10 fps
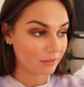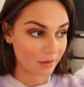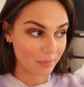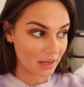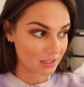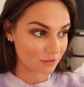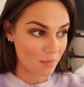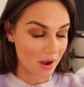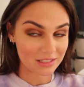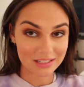for the past few
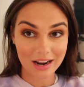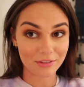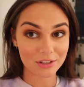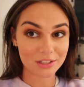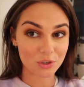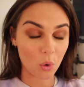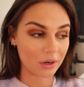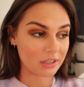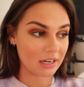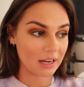months and ever since
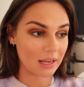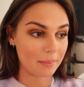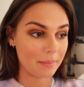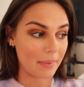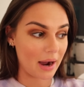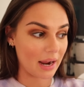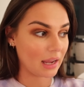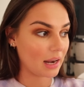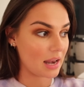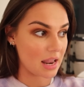quarantine hit,
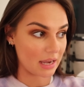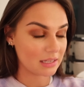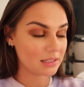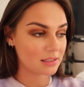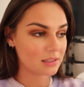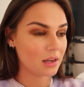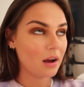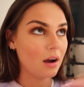my nights